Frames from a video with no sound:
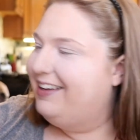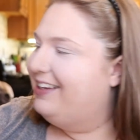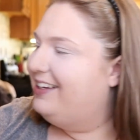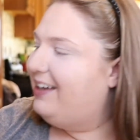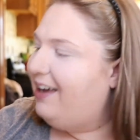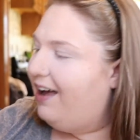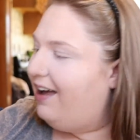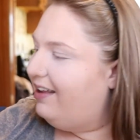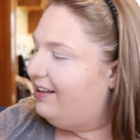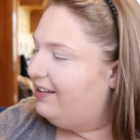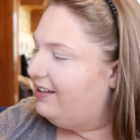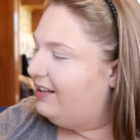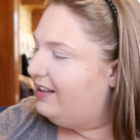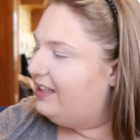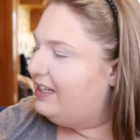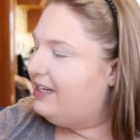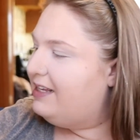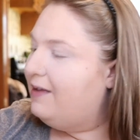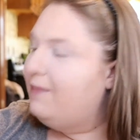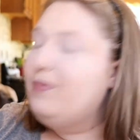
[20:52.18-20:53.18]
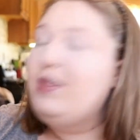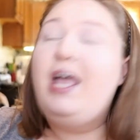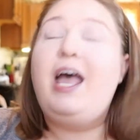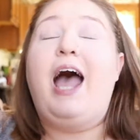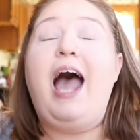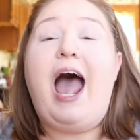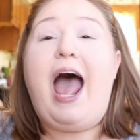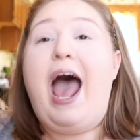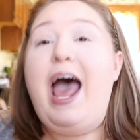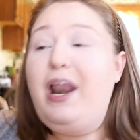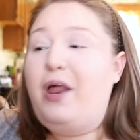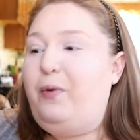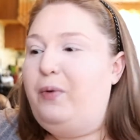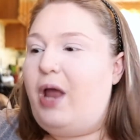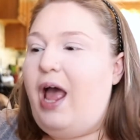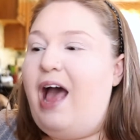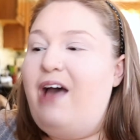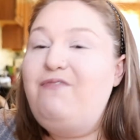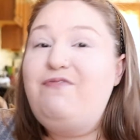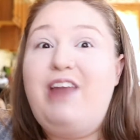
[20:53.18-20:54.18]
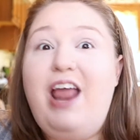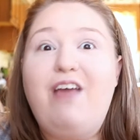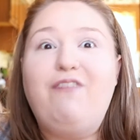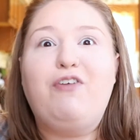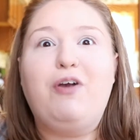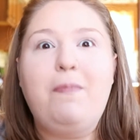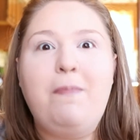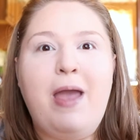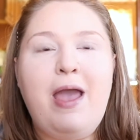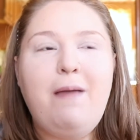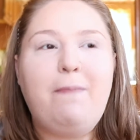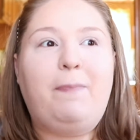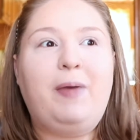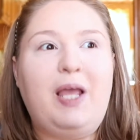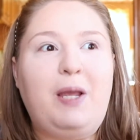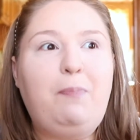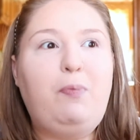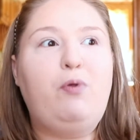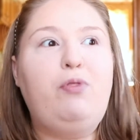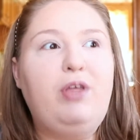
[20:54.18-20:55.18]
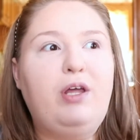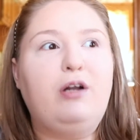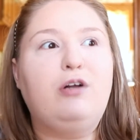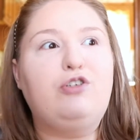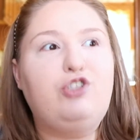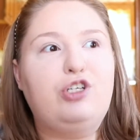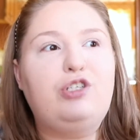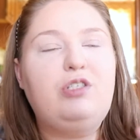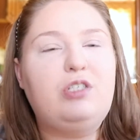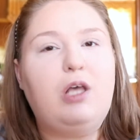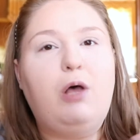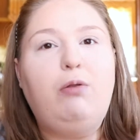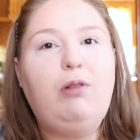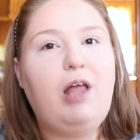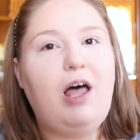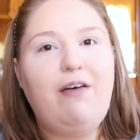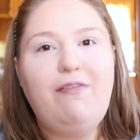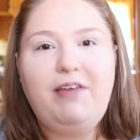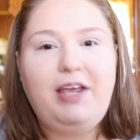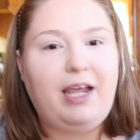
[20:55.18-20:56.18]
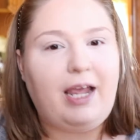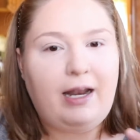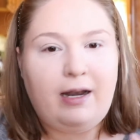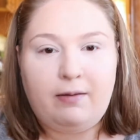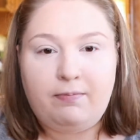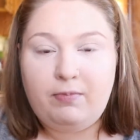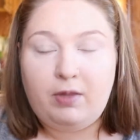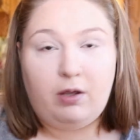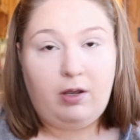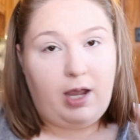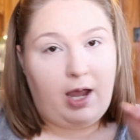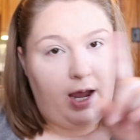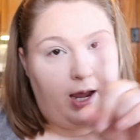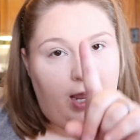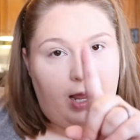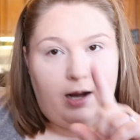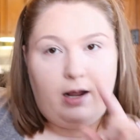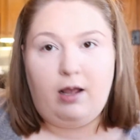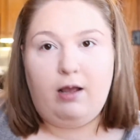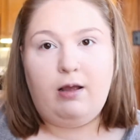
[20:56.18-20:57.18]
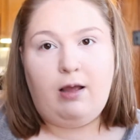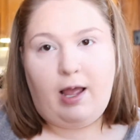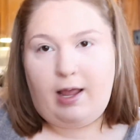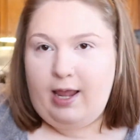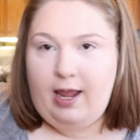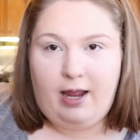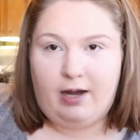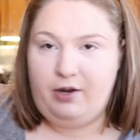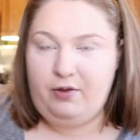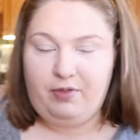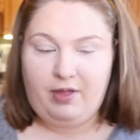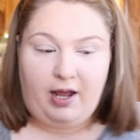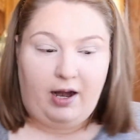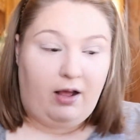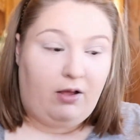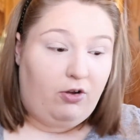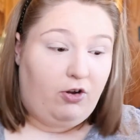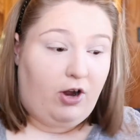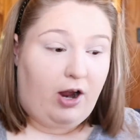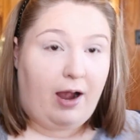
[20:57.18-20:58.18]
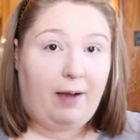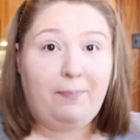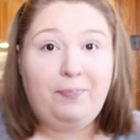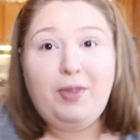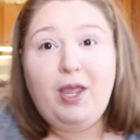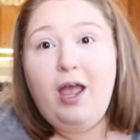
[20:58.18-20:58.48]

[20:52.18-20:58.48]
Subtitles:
God, I've never met people that are just so loving. And okay, I can't do that. I'll cry.